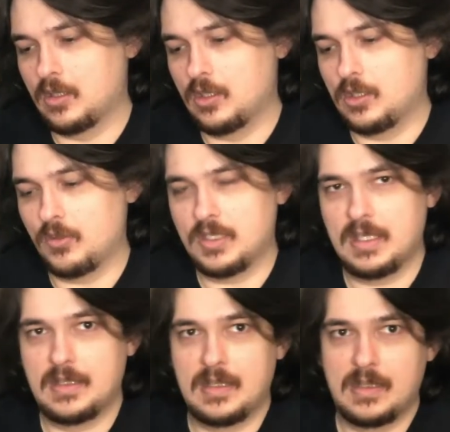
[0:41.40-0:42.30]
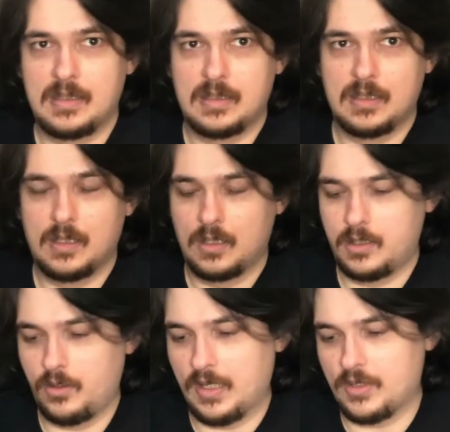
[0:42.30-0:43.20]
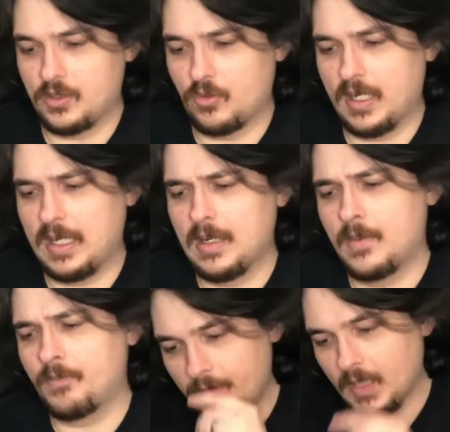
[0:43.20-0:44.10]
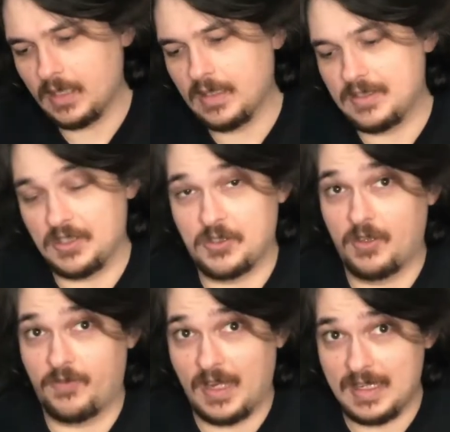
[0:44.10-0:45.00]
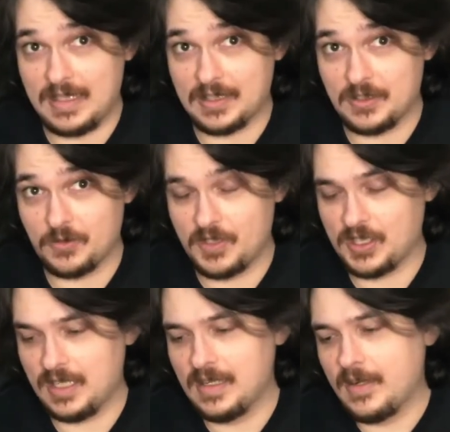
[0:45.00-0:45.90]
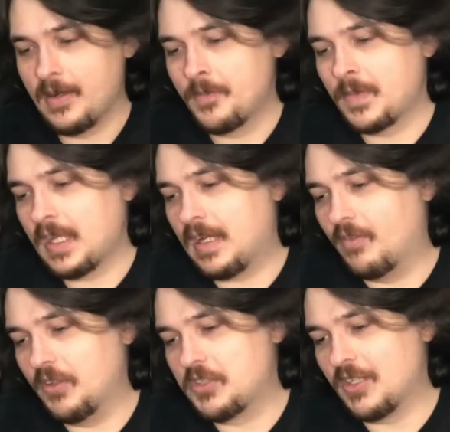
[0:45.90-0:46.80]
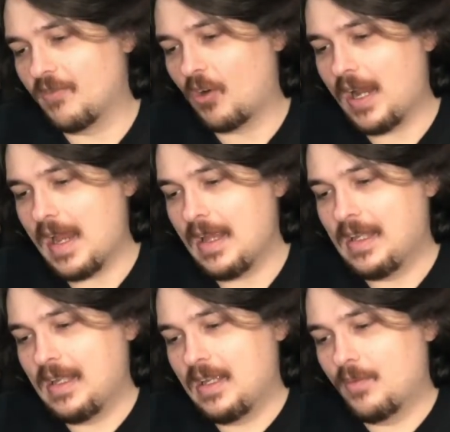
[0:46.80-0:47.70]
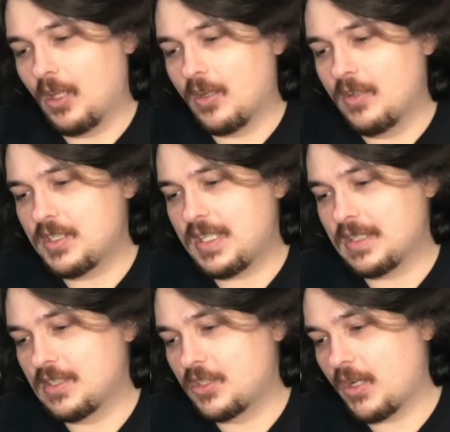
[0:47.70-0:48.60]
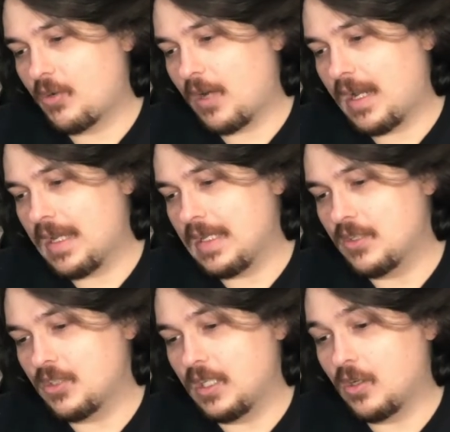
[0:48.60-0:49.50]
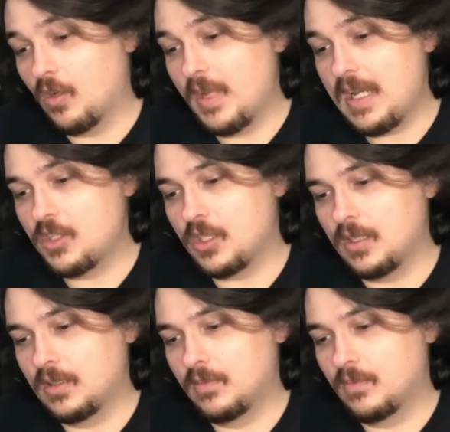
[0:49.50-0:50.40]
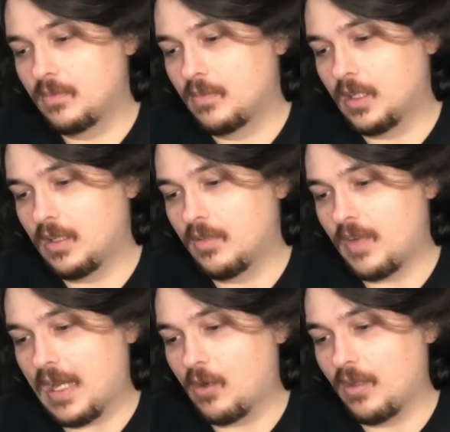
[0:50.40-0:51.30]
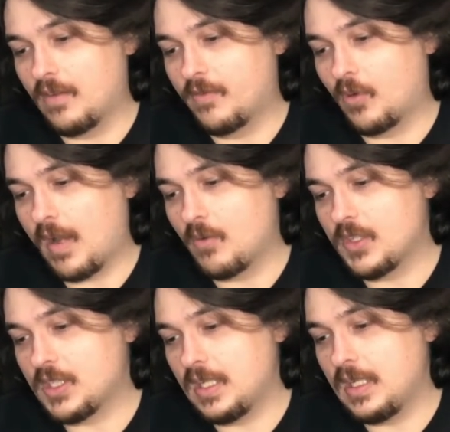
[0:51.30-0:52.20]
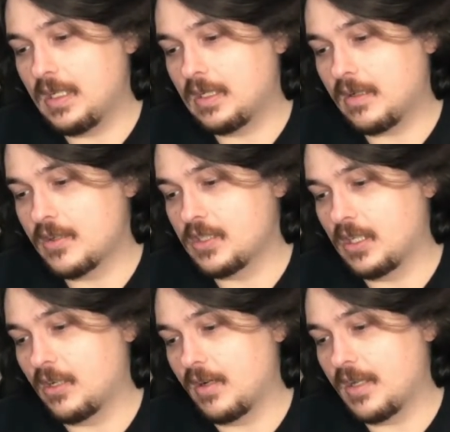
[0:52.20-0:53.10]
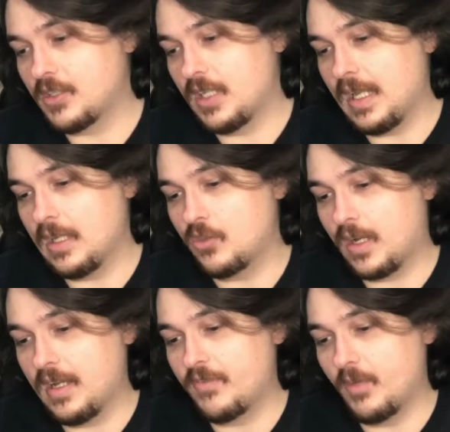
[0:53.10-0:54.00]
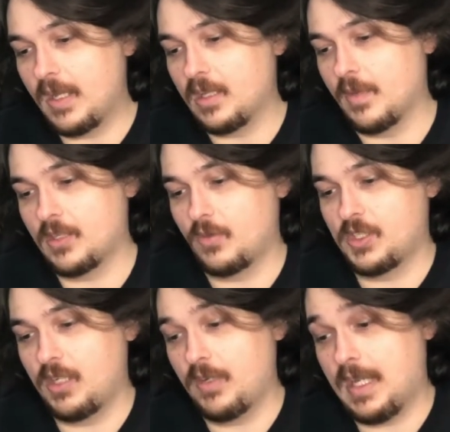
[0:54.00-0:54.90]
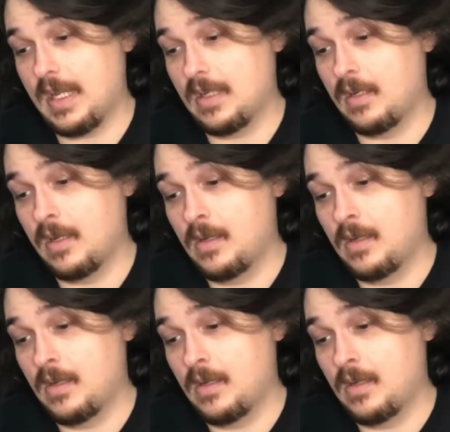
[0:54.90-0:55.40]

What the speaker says: June 10th, 2020. It's a certified Texas whiskey. Evolution of rye. Balcones Texas Straight Rye is the culmination of our love for rye whiskey, constant curiosity, and drive to make the best whiskey we can.